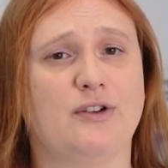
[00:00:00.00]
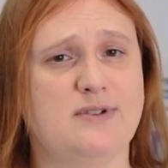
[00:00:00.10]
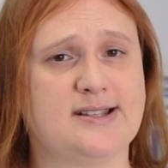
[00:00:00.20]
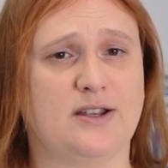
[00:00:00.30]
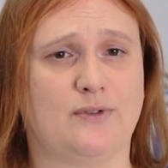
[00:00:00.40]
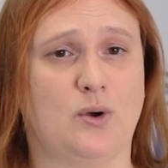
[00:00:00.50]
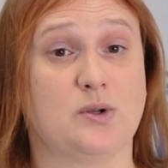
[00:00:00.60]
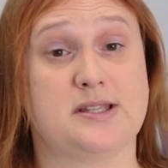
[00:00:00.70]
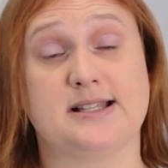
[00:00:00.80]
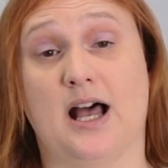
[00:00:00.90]
risk, of
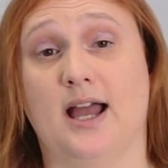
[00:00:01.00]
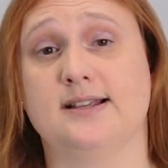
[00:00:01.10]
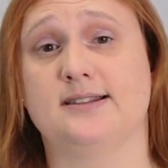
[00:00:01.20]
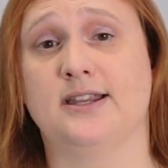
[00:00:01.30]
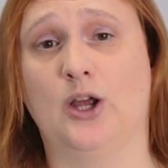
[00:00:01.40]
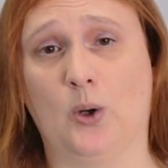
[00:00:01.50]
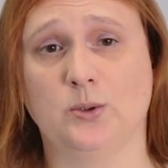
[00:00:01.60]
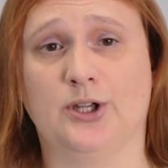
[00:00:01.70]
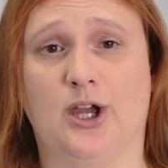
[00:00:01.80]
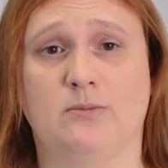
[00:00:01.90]
course, is highest in
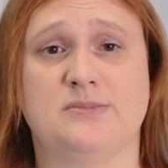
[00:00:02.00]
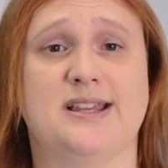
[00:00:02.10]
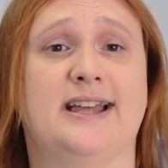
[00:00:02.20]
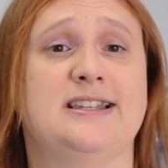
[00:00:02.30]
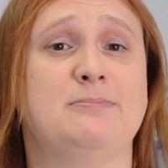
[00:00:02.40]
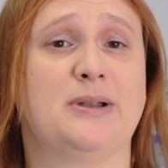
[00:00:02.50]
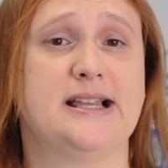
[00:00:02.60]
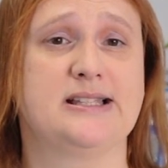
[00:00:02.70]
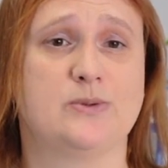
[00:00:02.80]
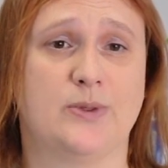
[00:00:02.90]
old homes and in
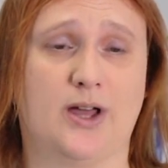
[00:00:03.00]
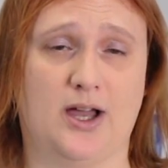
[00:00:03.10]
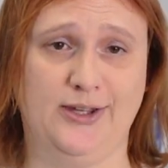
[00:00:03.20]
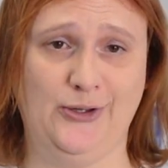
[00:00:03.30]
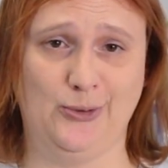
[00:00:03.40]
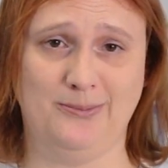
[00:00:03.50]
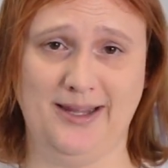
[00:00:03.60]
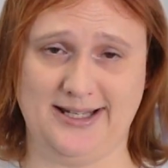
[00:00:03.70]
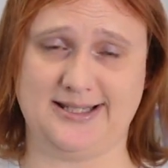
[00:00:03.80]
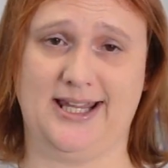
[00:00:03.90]
places with high
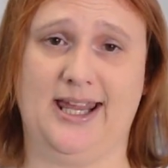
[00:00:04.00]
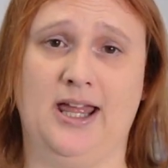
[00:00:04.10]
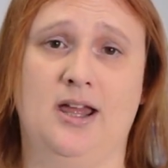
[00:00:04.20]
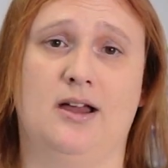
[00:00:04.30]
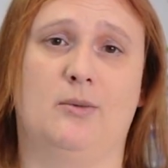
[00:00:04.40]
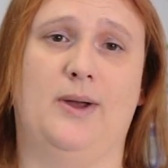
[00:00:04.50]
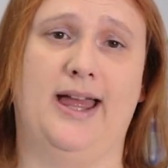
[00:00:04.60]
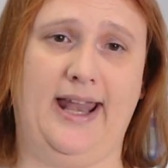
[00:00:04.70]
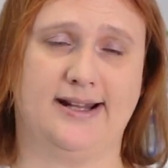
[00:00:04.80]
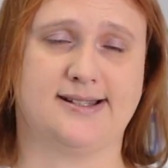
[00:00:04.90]
humidity, where
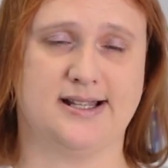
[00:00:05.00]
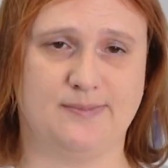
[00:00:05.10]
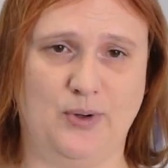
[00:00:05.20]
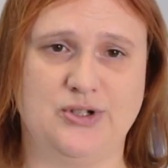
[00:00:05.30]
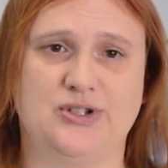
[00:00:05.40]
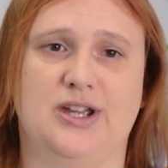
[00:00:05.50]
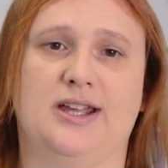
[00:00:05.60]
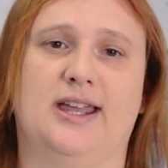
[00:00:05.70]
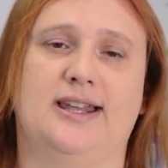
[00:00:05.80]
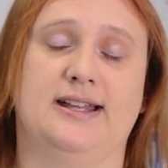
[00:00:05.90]
excess moisture
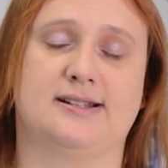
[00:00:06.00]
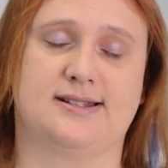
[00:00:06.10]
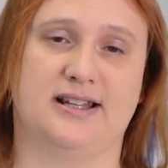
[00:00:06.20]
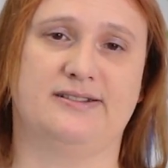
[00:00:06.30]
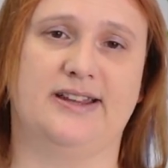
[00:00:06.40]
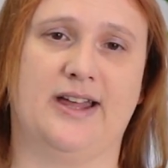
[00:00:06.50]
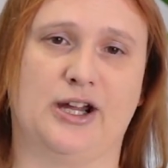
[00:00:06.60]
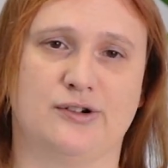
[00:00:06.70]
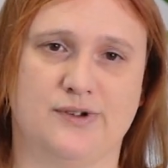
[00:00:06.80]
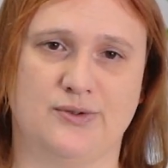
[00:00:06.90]
can accelerate that
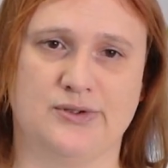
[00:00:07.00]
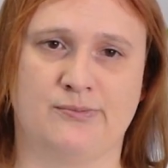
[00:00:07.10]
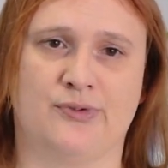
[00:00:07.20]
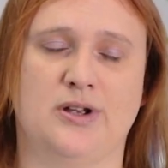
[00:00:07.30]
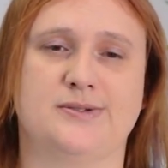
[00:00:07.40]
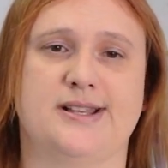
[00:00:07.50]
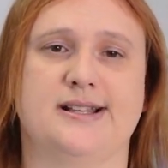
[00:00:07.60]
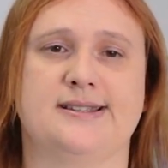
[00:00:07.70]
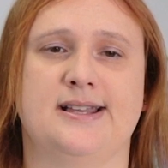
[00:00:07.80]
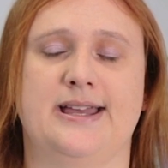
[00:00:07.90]
corrosion
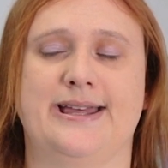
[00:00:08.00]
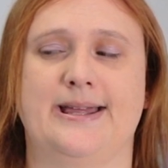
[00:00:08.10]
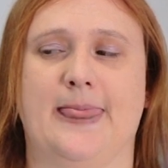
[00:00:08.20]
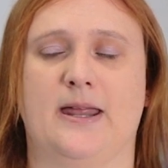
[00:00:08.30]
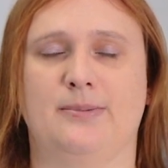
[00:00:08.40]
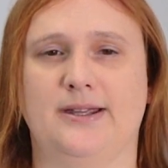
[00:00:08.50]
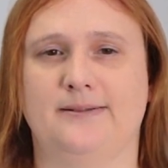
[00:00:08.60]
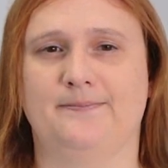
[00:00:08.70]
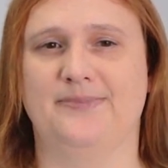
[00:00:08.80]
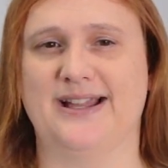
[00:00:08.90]
process.
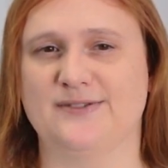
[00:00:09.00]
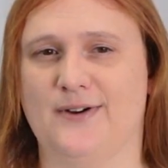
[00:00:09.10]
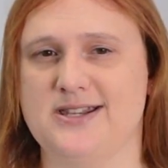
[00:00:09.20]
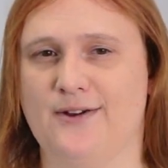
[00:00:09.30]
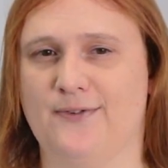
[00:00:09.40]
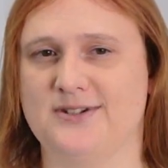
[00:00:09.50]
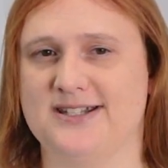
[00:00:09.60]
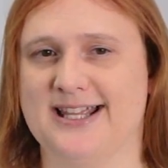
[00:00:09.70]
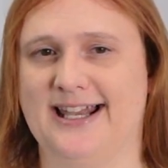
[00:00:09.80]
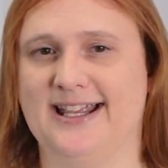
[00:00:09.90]
But that's very different to
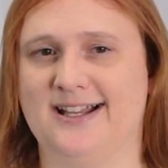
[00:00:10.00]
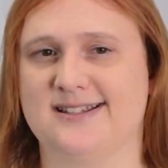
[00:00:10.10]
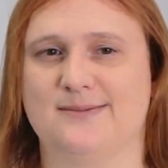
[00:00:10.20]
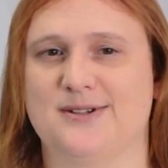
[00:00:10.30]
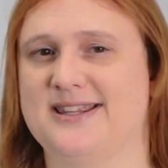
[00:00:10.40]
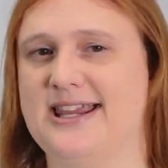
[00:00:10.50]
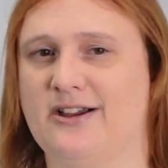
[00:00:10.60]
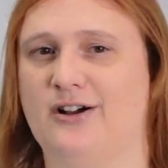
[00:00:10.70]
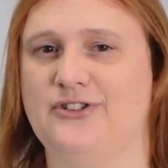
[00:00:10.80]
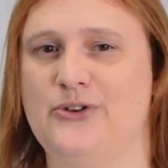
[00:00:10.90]
telling customers they
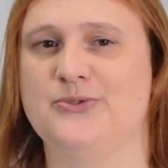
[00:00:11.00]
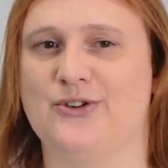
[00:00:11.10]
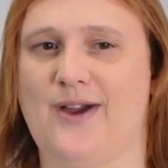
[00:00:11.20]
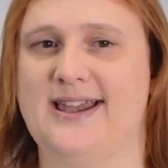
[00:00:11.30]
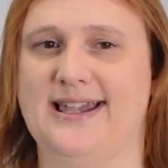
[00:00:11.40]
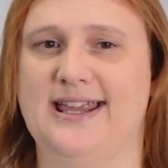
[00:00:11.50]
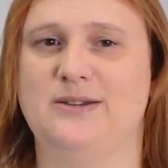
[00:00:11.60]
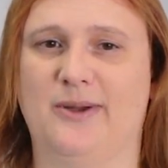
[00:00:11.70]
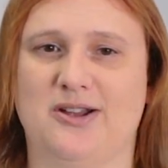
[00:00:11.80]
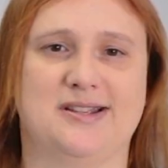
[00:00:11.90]
can't use a granny lead
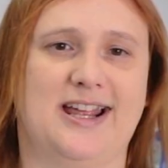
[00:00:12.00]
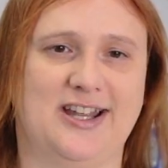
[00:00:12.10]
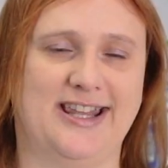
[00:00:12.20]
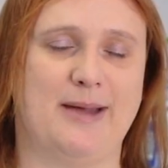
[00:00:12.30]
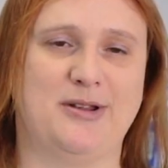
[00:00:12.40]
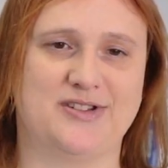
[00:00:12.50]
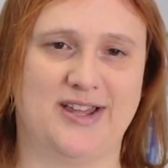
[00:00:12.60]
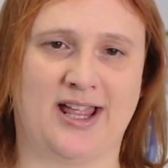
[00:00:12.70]
because it could damage their